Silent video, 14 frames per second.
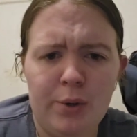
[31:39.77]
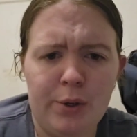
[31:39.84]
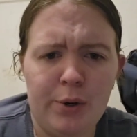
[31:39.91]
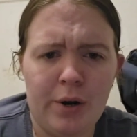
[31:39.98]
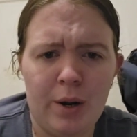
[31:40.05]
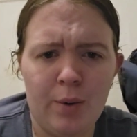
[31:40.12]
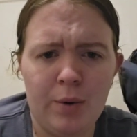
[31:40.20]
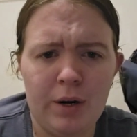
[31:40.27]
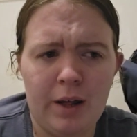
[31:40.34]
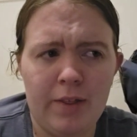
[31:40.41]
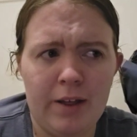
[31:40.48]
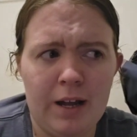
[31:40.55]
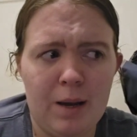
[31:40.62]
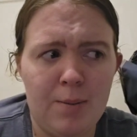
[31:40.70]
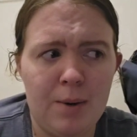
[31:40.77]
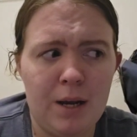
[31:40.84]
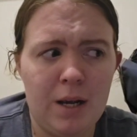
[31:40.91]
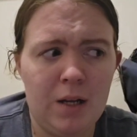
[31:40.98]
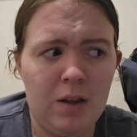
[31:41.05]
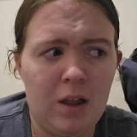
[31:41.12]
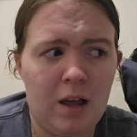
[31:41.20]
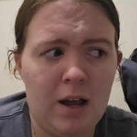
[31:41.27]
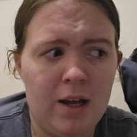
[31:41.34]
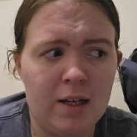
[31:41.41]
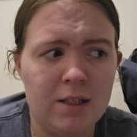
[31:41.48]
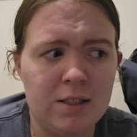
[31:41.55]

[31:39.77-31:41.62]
and gray one. I think I paid like